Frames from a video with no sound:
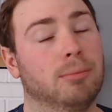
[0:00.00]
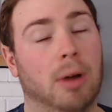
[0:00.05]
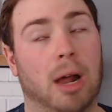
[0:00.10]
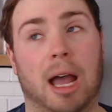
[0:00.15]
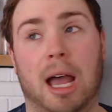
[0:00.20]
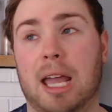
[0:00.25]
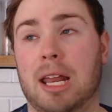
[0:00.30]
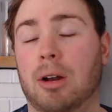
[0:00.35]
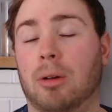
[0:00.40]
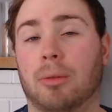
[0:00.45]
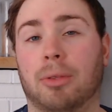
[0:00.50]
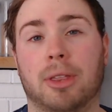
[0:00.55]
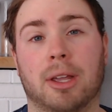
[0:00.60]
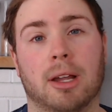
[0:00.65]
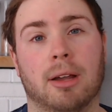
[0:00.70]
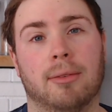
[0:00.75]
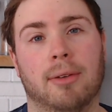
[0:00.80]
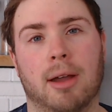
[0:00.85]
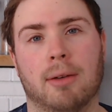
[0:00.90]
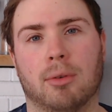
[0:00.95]
I don't
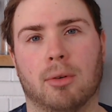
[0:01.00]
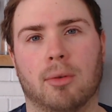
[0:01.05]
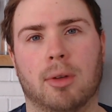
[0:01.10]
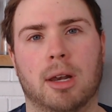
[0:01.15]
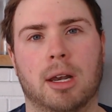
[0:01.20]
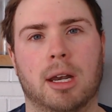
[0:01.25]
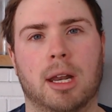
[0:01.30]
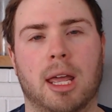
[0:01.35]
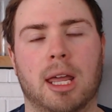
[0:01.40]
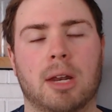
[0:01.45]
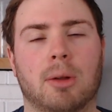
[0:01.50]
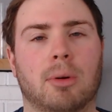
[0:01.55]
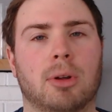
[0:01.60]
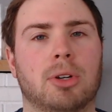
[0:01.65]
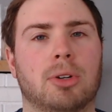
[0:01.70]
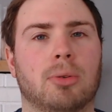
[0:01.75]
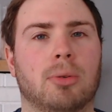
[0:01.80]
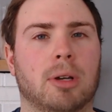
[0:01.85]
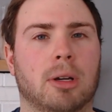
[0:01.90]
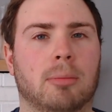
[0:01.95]
think I've ever run into
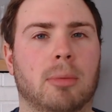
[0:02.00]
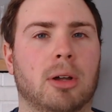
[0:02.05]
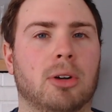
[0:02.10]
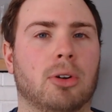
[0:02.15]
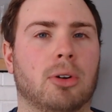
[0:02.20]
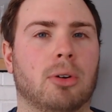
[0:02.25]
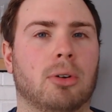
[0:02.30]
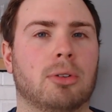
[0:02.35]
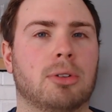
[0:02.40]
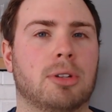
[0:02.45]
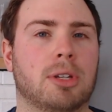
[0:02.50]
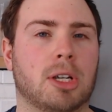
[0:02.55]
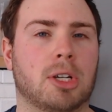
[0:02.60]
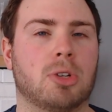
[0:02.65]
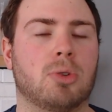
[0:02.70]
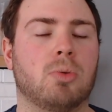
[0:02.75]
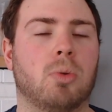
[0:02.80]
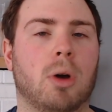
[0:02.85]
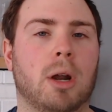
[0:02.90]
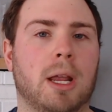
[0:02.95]
anyone doing them under
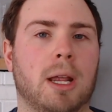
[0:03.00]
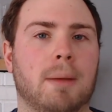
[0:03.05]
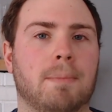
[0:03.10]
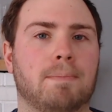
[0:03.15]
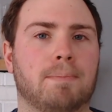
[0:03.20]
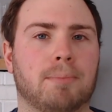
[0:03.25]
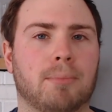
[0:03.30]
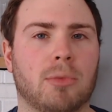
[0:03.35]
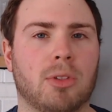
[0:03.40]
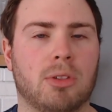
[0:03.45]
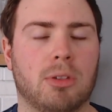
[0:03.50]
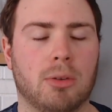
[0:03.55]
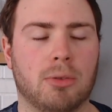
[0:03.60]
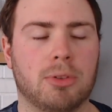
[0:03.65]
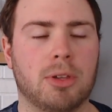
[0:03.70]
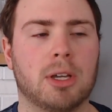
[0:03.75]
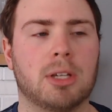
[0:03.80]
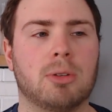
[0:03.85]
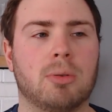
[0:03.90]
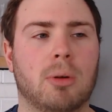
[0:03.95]
620. So
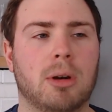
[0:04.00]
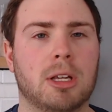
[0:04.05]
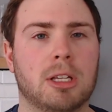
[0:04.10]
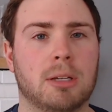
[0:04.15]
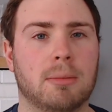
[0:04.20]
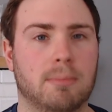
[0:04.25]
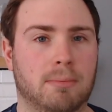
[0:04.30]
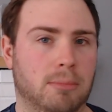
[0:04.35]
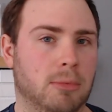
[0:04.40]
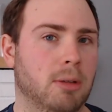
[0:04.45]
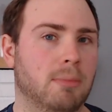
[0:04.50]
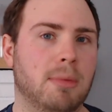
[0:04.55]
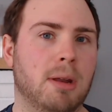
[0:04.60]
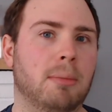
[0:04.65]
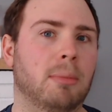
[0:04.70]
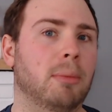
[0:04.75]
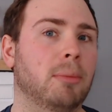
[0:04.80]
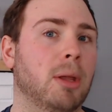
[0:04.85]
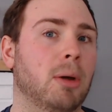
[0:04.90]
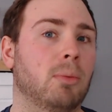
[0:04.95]
620 is the
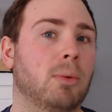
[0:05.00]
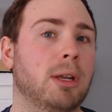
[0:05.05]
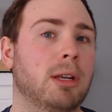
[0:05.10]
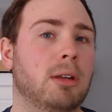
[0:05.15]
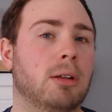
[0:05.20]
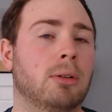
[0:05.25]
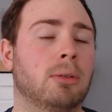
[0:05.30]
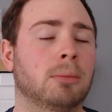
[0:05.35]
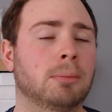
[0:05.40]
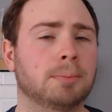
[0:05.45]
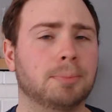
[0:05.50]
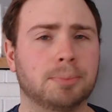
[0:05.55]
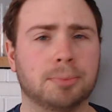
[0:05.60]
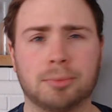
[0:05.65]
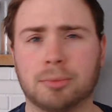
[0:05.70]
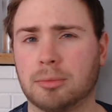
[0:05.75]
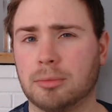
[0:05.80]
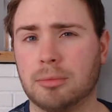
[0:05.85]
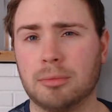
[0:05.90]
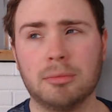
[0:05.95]
minimum that we do.
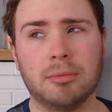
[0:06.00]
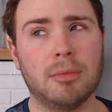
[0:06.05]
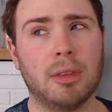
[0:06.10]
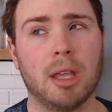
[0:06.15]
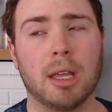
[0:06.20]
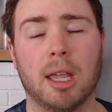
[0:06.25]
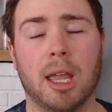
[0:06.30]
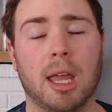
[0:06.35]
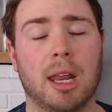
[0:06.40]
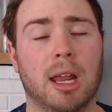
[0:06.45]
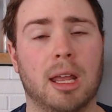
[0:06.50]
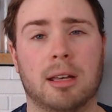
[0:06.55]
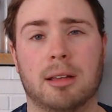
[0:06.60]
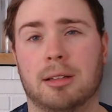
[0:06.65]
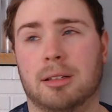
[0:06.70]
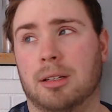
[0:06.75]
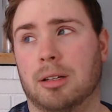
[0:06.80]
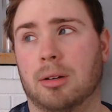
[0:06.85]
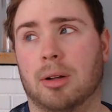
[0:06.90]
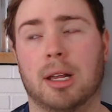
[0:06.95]
Again,
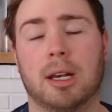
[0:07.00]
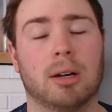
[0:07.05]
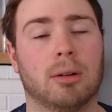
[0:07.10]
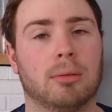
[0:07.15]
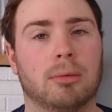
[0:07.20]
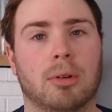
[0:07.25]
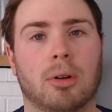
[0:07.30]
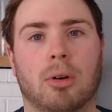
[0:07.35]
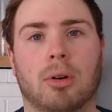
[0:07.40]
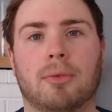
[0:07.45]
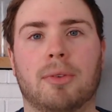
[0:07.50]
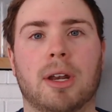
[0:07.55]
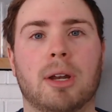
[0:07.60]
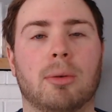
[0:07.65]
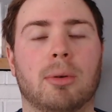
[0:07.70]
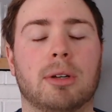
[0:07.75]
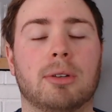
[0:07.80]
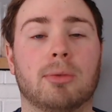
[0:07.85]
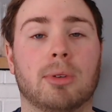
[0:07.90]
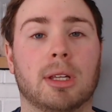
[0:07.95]
I don't know if
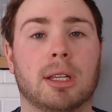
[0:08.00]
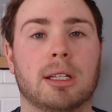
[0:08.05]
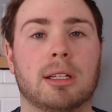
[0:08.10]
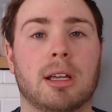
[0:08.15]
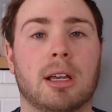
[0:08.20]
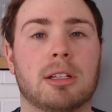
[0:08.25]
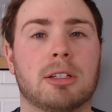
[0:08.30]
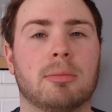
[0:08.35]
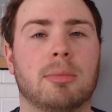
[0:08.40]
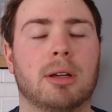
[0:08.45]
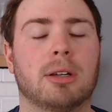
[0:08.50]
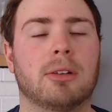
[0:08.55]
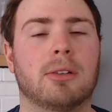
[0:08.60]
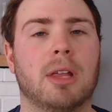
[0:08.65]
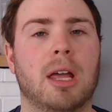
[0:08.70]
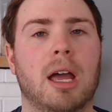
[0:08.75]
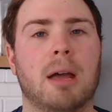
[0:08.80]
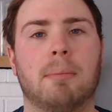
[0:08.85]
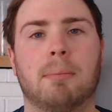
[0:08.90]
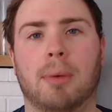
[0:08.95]
anyone really does them under
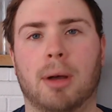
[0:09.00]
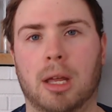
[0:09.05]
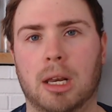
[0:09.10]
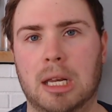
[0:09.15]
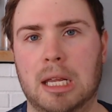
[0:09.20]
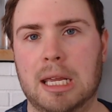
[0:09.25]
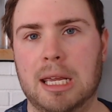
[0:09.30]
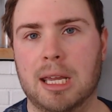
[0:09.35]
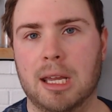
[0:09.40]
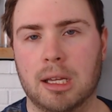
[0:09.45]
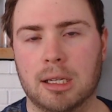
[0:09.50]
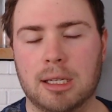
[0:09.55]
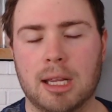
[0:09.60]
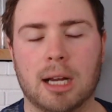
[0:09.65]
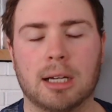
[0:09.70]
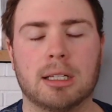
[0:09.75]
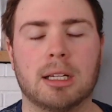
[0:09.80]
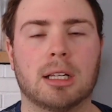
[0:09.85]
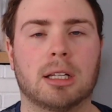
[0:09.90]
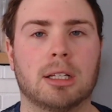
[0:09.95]
that, but
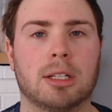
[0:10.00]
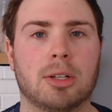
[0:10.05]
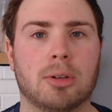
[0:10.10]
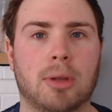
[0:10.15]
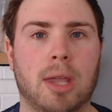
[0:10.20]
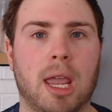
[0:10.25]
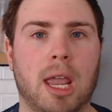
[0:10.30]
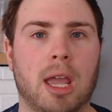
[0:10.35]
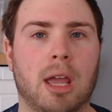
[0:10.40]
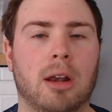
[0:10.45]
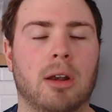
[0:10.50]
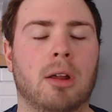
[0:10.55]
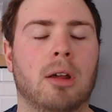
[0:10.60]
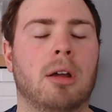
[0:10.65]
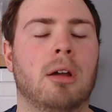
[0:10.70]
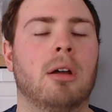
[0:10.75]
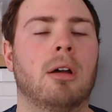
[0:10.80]
technically you can.